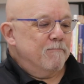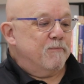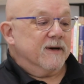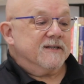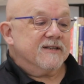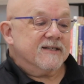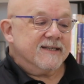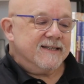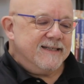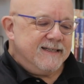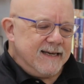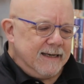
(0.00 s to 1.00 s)
but
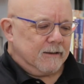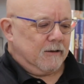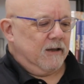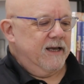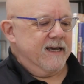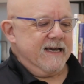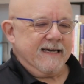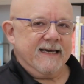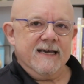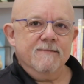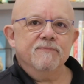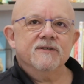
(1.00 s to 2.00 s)
still he
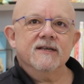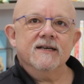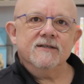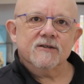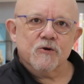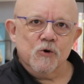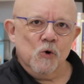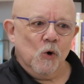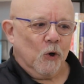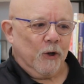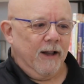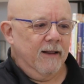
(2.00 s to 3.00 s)
keeps his
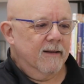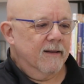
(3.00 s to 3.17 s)
cool.